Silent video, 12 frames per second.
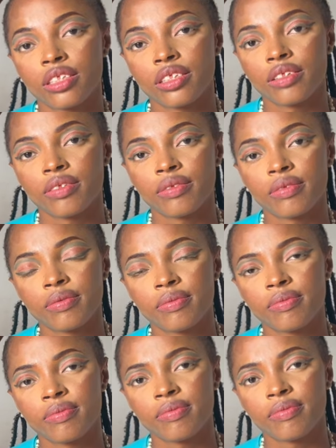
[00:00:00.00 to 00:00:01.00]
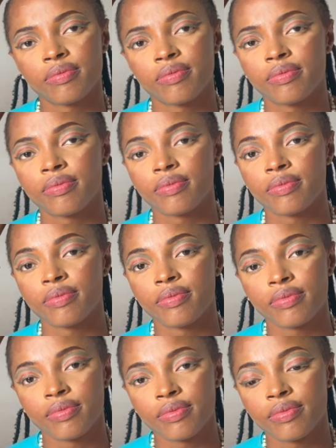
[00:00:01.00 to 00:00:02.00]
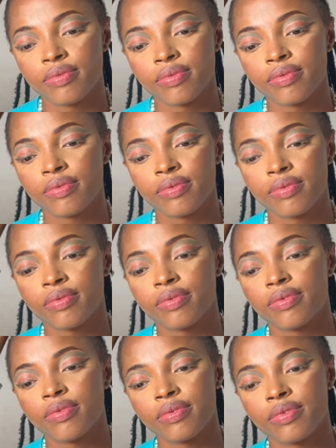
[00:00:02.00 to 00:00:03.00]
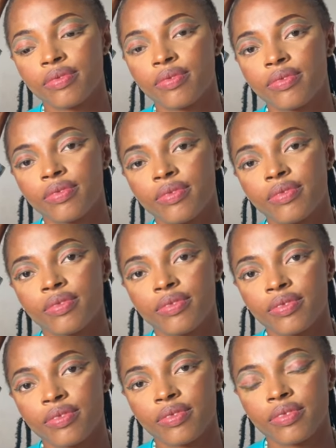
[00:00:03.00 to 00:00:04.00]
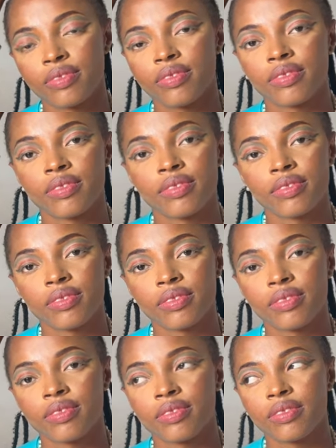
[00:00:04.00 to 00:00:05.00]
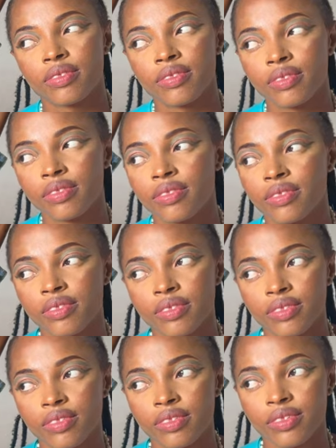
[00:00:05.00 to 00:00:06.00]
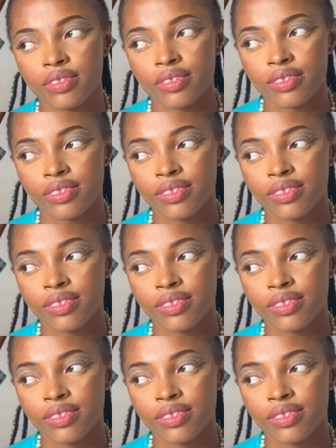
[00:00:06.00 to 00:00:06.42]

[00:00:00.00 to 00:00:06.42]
(not speaking)